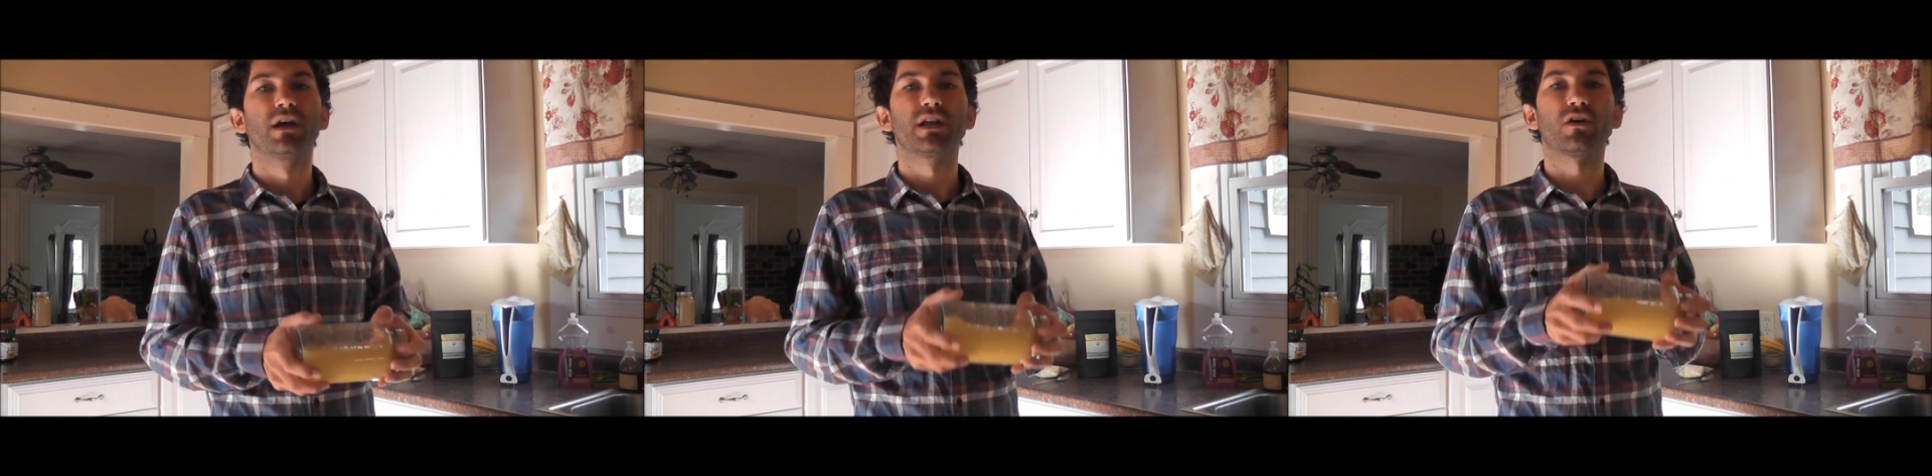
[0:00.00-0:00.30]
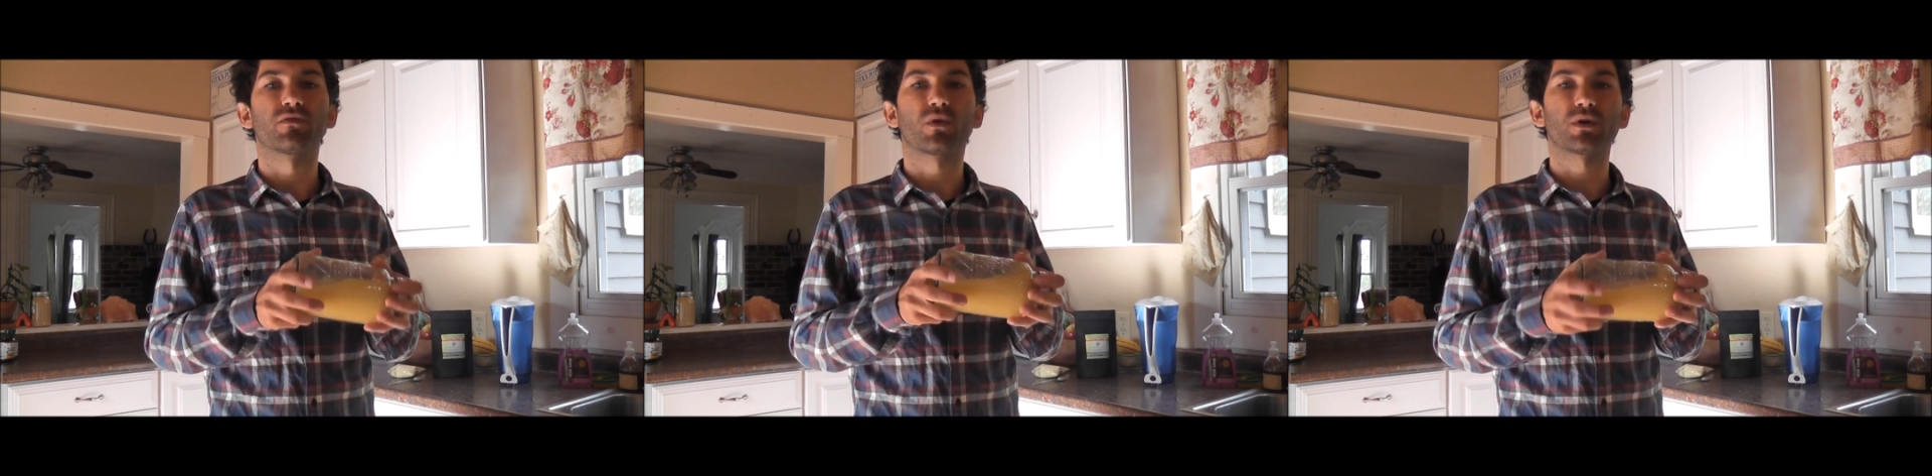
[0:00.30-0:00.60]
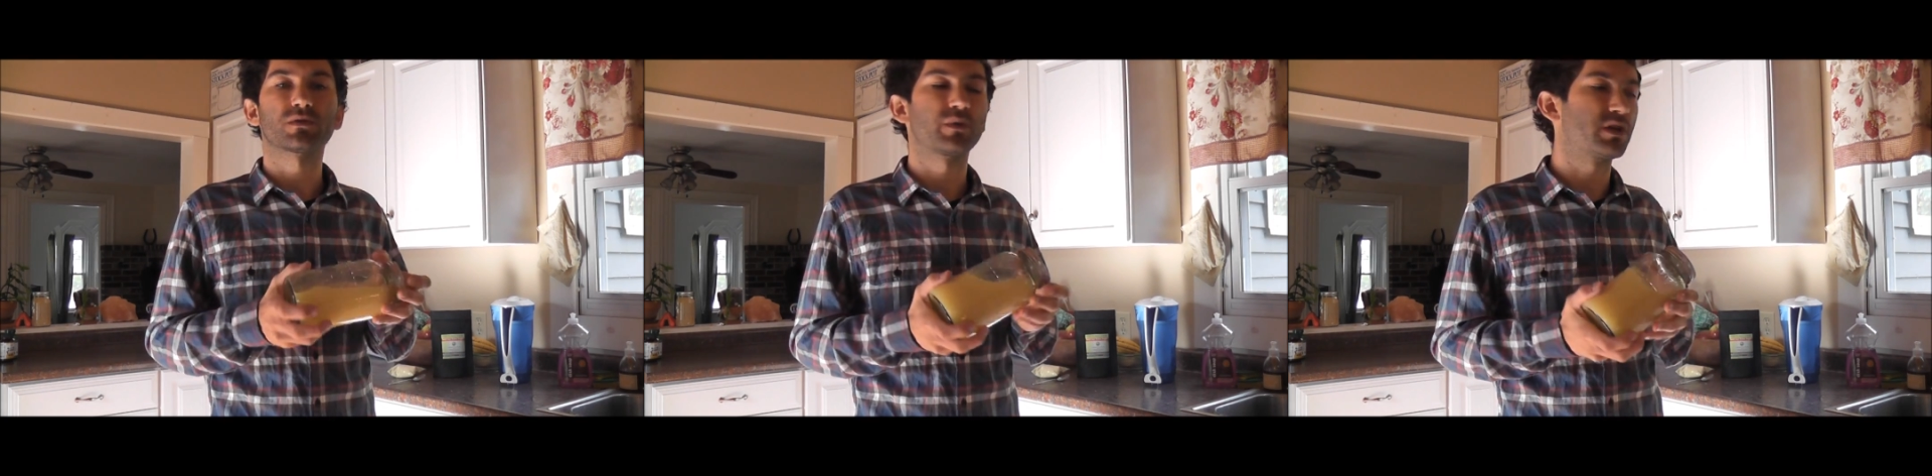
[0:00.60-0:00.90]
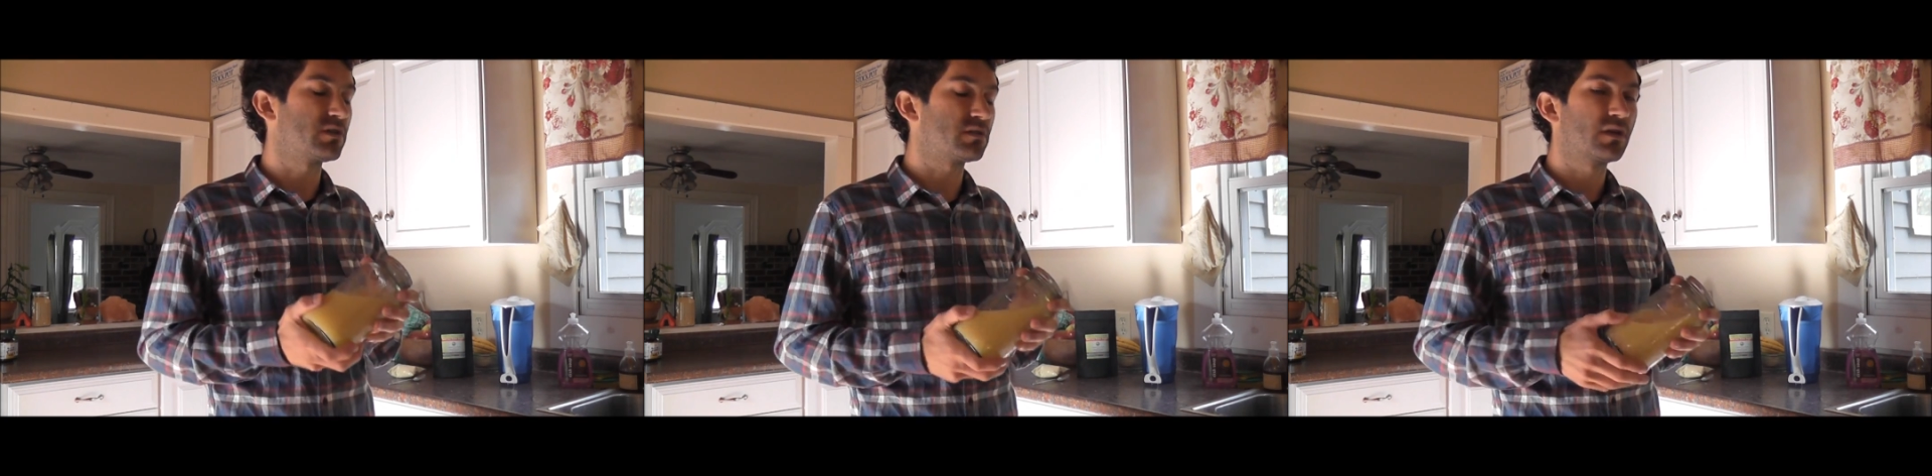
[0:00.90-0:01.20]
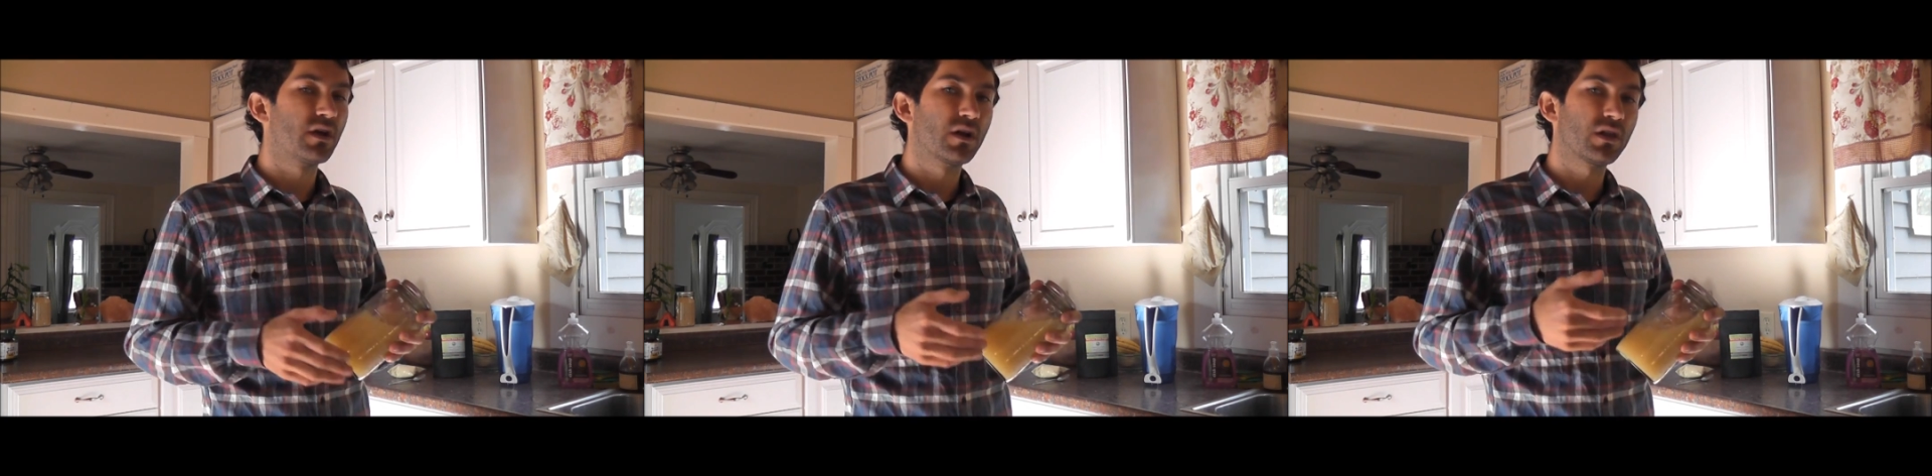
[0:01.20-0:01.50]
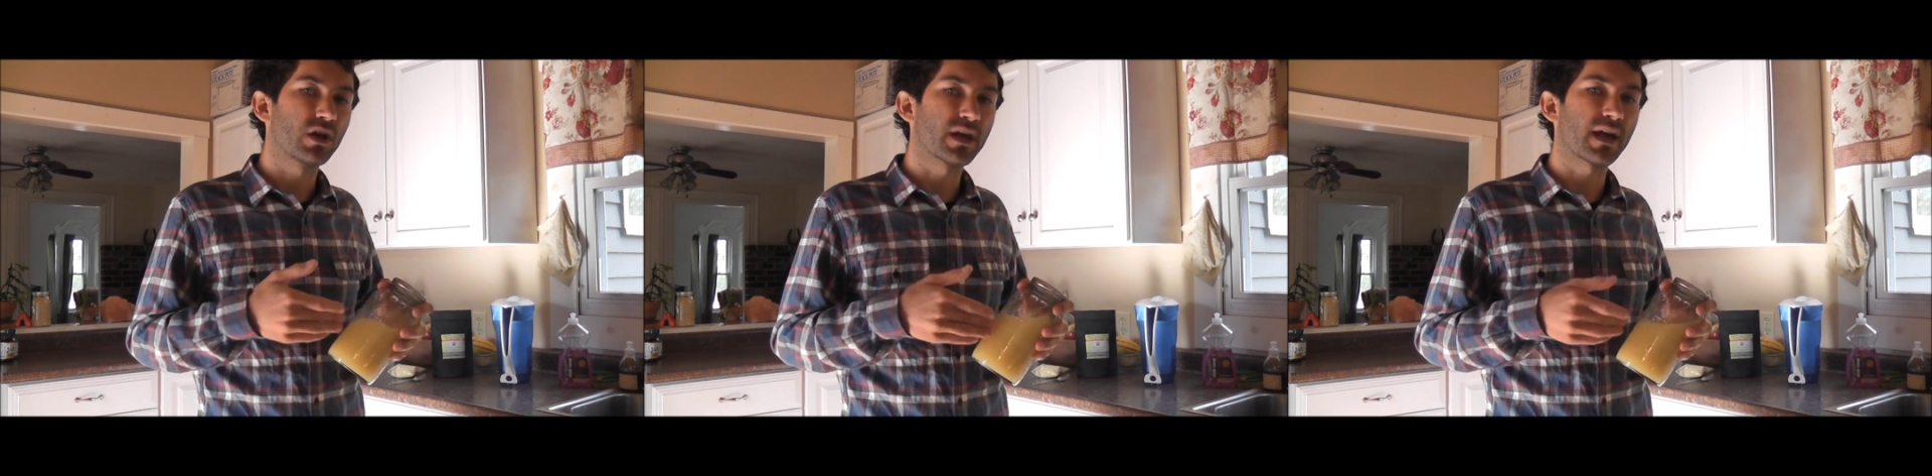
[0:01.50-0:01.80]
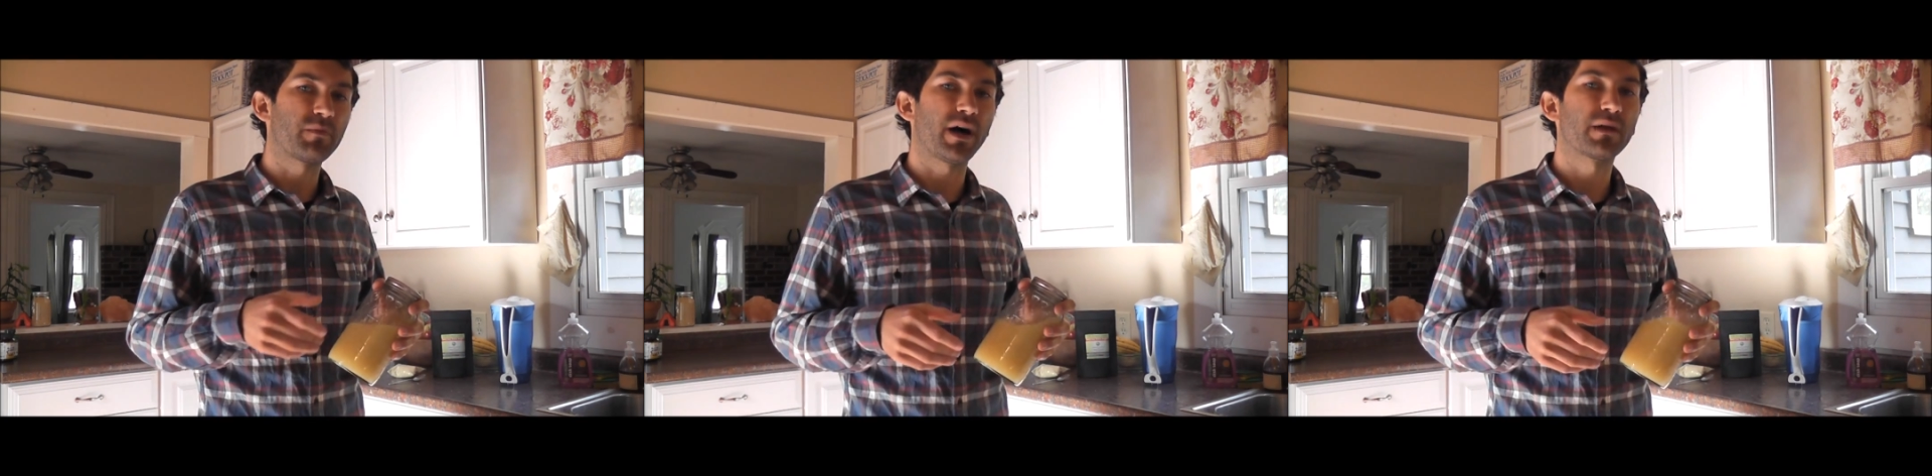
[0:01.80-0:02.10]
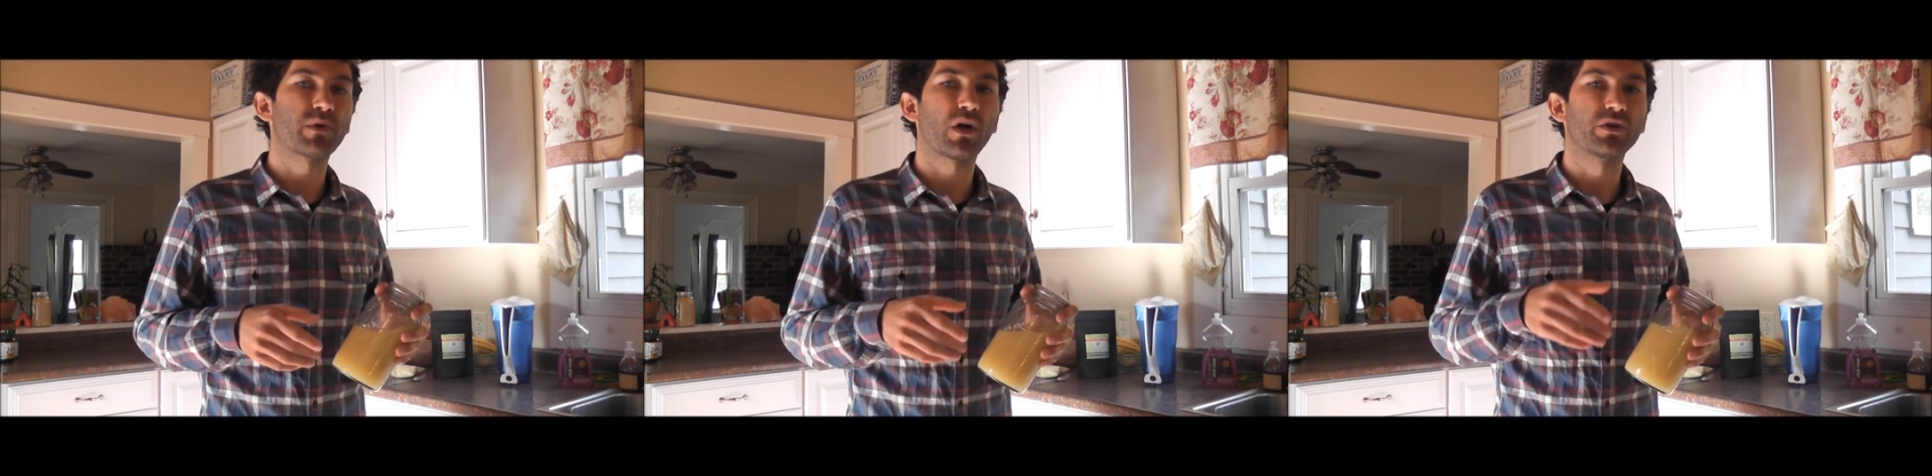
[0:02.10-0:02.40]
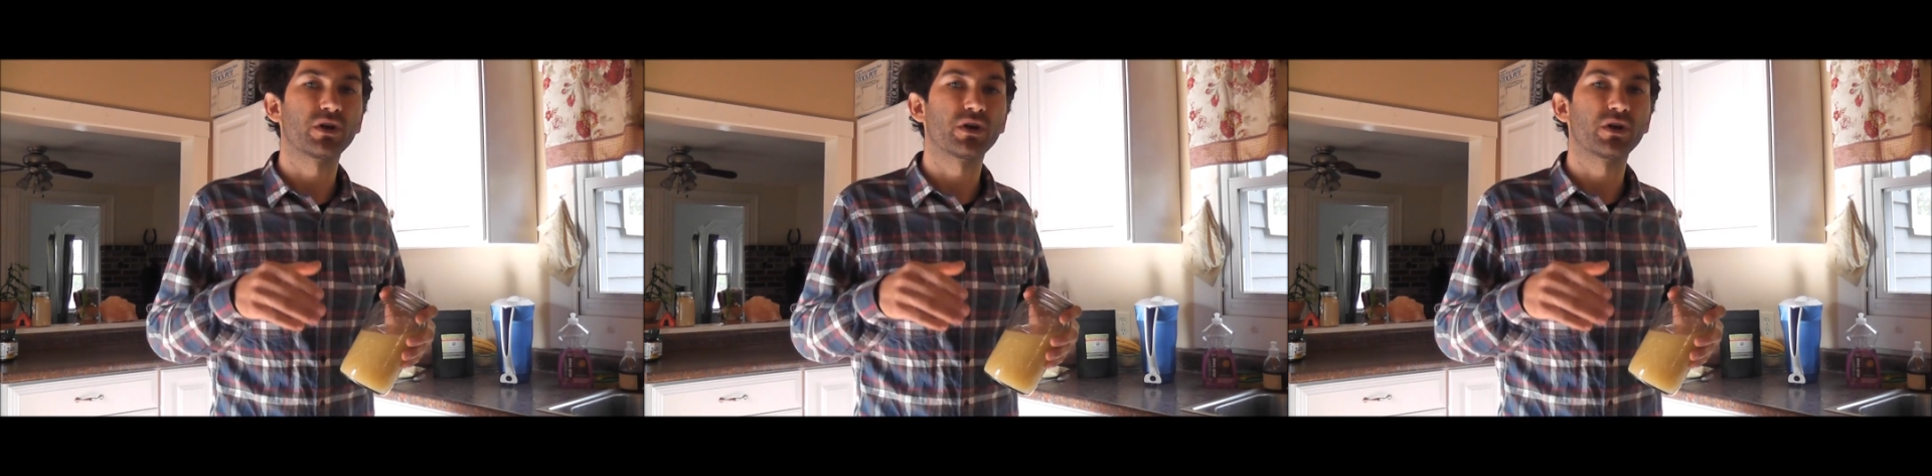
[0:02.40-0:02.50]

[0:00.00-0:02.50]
Now, of course, when you're looking at pine pollen,